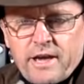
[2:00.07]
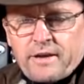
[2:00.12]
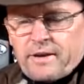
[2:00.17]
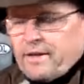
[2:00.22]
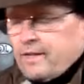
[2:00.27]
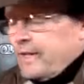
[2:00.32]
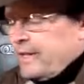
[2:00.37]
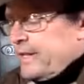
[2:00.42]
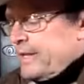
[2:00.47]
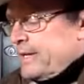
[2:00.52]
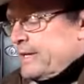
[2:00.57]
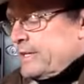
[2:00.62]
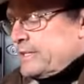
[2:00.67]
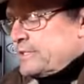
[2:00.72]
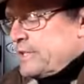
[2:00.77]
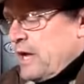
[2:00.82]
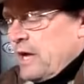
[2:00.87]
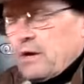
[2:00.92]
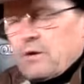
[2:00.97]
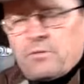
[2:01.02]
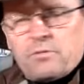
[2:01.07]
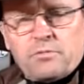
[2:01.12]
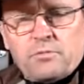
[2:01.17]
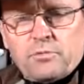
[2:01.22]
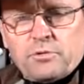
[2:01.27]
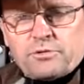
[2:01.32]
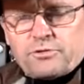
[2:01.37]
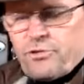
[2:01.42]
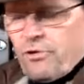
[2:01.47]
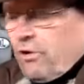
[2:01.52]
out. So
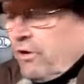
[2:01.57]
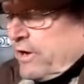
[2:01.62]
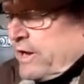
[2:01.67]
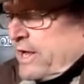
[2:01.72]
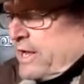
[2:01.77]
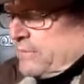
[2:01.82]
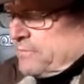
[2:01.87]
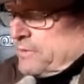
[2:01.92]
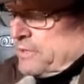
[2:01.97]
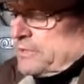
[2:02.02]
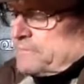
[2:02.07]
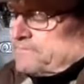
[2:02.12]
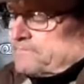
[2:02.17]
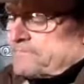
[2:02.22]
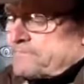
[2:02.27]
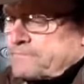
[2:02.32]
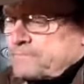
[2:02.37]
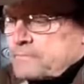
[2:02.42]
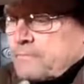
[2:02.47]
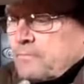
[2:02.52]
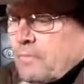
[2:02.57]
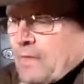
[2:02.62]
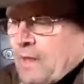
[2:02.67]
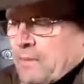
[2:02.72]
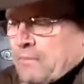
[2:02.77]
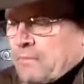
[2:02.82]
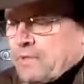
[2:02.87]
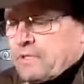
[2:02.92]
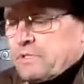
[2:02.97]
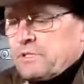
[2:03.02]
we'll try it out, but
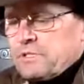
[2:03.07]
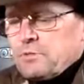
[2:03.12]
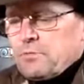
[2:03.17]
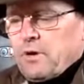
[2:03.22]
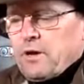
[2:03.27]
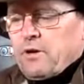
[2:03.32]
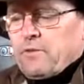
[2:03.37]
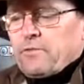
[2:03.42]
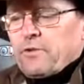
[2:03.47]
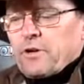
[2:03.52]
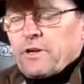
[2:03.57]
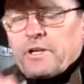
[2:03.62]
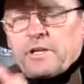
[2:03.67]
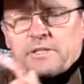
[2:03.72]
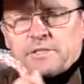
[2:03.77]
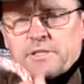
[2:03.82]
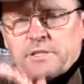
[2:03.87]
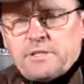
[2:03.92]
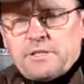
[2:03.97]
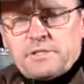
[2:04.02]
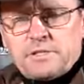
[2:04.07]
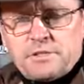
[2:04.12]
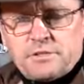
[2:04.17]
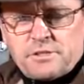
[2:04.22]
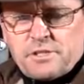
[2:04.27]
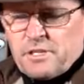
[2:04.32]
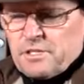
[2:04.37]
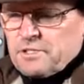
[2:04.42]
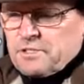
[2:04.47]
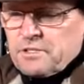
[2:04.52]
this is the one I've got here. So this
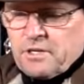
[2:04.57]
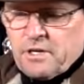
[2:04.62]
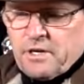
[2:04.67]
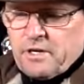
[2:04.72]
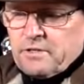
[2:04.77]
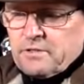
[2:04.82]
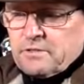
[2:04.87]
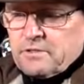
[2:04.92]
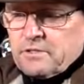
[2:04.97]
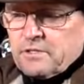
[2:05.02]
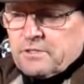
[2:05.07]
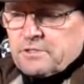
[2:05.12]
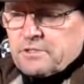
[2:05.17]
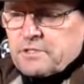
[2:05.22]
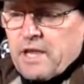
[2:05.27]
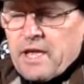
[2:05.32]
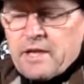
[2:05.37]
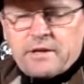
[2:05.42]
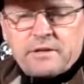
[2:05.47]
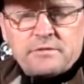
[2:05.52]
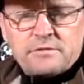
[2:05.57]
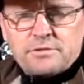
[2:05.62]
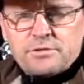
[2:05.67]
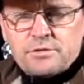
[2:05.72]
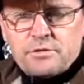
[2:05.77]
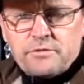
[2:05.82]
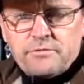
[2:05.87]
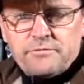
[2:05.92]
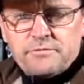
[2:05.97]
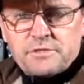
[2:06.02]
is just you know, your standard
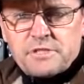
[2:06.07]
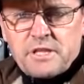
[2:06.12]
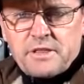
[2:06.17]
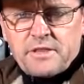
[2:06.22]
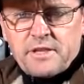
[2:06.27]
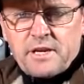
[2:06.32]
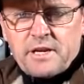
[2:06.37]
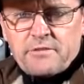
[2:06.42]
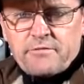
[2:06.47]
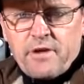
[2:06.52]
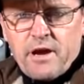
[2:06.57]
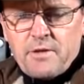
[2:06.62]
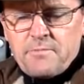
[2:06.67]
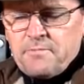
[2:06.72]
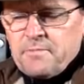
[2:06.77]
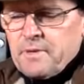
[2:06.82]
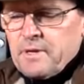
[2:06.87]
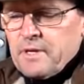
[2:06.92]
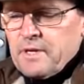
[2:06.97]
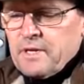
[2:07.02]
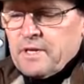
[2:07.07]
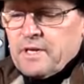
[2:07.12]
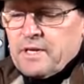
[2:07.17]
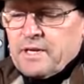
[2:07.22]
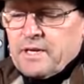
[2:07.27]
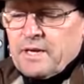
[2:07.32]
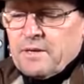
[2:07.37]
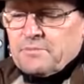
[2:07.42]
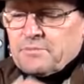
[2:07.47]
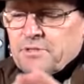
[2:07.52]
sort of synthetic rope.
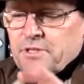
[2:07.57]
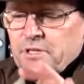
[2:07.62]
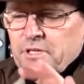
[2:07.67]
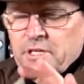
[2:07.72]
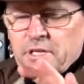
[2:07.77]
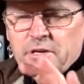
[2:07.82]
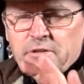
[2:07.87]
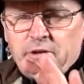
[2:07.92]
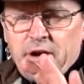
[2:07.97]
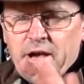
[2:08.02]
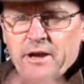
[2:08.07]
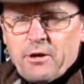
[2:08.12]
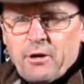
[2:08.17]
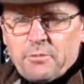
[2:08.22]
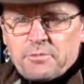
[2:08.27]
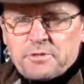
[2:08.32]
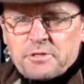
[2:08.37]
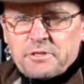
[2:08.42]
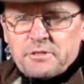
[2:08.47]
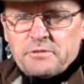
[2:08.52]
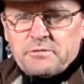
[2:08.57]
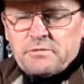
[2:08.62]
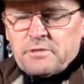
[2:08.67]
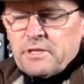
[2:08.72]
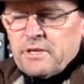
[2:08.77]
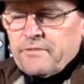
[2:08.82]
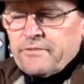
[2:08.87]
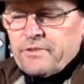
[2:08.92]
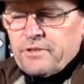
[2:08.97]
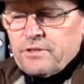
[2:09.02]
Um, certainly a great option
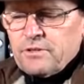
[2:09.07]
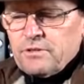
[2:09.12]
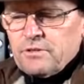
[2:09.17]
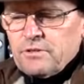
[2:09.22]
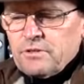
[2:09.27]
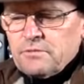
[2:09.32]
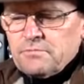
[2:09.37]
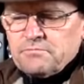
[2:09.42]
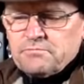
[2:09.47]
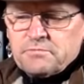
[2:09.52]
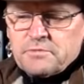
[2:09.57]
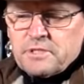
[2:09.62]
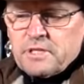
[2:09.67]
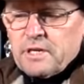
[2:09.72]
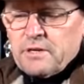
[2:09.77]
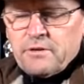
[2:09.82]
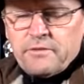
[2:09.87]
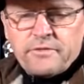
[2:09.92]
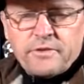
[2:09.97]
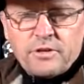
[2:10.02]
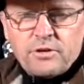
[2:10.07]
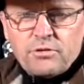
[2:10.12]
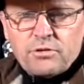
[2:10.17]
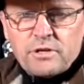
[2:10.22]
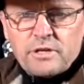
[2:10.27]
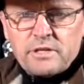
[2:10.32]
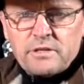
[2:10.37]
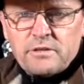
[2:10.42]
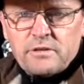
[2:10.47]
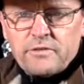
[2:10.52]
if you're you know if you're
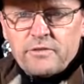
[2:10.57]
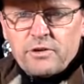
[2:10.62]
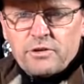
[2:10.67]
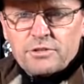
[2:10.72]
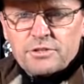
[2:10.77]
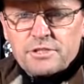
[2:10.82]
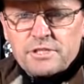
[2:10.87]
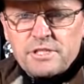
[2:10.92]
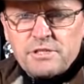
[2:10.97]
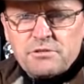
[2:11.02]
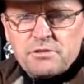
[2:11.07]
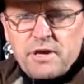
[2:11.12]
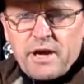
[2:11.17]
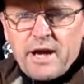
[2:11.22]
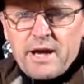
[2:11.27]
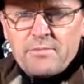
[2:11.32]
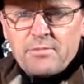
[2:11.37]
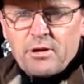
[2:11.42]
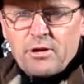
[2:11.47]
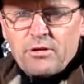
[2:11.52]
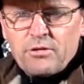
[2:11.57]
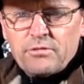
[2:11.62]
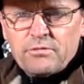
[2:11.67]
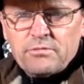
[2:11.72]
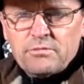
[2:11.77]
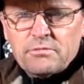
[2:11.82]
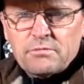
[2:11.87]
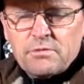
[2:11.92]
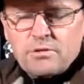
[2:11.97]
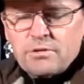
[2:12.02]
looking, you've got steel cable
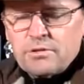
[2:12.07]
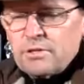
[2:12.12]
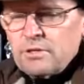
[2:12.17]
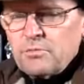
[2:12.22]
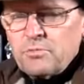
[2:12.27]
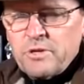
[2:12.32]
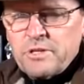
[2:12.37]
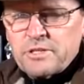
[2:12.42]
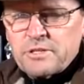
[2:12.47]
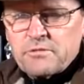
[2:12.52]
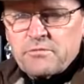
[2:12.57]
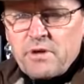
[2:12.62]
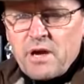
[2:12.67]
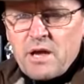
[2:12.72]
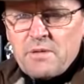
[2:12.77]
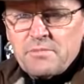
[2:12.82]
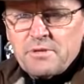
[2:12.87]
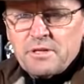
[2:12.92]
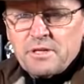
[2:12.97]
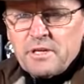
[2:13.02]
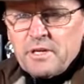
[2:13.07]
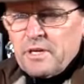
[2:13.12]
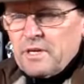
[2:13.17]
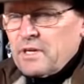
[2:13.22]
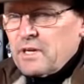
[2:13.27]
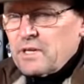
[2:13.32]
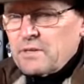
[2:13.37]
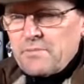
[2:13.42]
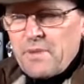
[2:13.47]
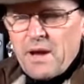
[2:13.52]
on on your winch at the moment.
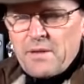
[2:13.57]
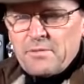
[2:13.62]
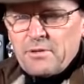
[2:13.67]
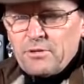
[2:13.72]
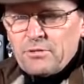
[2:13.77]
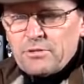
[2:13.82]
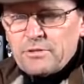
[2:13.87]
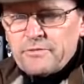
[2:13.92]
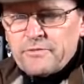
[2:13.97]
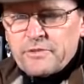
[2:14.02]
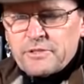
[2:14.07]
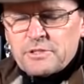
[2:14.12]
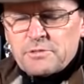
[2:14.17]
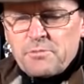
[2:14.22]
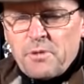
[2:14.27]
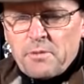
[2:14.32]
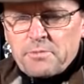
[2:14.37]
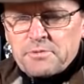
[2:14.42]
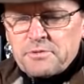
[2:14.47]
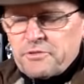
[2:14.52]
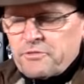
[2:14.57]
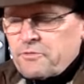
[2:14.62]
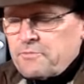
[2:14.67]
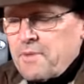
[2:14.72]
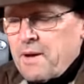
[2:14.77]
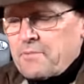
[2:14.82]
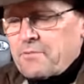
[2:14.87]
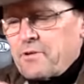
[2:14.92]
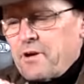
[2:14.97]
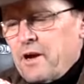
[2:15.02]
You may be looking for some options
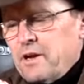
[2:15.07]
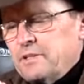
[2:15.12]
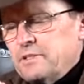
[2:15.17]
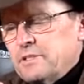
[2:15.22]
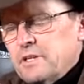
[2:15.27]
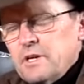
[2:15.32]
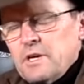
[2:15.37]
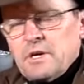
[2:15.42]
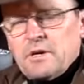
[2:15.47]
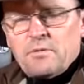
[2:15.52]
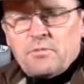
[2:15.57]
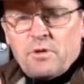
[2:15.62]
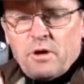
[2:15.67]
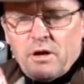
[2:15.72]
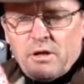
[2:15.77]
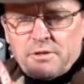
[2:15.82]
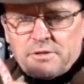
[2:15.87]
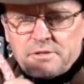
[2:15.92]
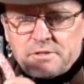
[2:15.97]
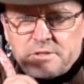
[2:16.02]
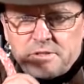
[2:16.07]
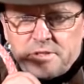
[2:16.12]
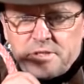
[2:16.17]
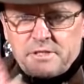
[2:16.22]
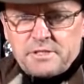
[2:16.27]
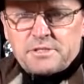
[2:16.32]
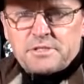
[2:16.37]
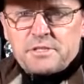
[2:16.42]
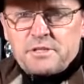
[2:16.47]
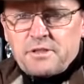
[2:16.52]
from upgrades. Well,
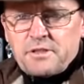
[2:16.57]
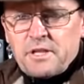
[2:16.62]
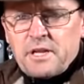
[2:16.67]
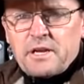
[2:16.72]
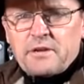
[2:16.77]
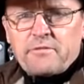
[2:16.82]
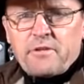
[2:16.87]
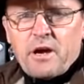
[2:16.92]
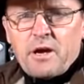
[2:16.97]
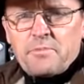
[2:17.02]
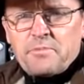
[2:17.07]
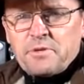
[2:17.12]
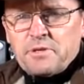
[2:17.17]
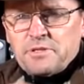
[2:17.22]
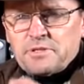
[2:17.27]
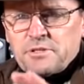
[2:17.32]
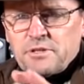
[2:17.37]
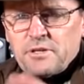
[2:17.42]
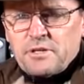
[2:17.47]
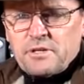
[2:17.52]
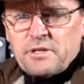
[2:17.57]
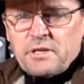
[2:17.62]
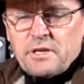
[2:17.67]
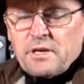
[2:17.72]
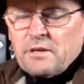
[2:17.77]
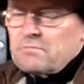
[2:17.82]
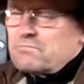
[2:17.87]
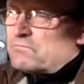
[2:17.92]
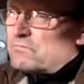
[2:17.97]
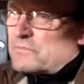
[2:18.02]
the synthetic rope is certainly
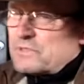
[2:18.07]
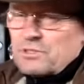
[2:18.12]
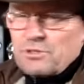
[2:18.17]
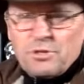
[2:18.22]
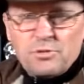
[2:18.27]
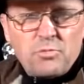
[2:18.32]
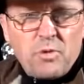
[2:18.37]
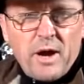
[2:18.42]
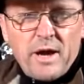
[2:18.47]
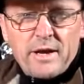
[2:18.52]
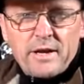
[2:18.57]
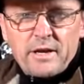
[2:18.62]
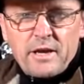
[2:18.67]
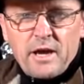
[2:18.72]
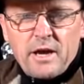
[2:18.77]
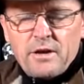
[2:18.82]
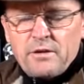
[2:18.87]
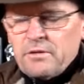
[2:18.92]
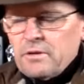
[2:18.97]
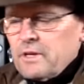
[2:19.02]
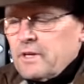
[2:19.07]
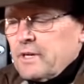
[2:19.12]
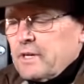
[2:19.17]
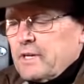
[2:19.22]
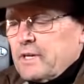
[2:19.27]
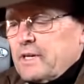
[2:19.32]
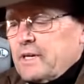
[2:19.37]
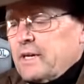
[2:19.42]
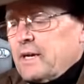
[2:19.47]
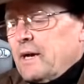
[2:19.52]
a good way to go.
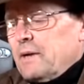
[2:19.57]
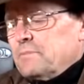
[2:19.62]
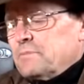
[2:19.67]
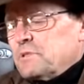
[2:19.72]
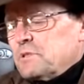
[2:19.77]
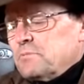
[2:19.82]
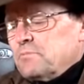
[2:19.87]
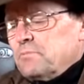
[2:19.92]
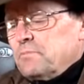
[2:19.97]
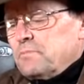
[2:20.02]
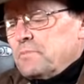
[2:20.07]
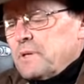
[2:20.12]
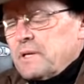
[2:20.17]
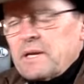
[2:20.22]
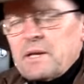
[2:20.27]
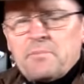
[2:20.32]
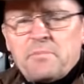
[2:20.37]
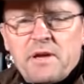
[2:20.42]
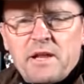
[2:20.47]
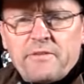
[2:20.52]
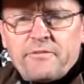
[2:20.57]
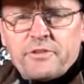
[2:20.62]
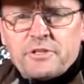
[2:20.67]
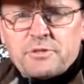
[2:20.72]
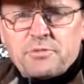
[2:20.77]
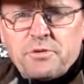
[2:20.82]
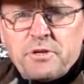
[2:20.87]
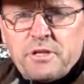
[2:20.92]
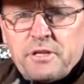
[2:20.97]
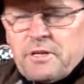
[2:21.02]
Um, some plenty of
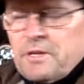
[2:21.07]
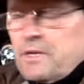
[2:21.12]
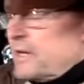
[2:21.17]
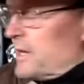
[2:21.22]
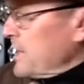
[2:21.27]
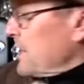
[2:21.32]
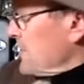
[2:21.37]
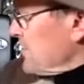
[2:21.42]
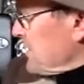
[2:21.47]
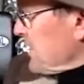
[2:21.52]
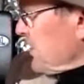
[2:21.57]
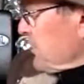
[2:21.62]
benefits with it. But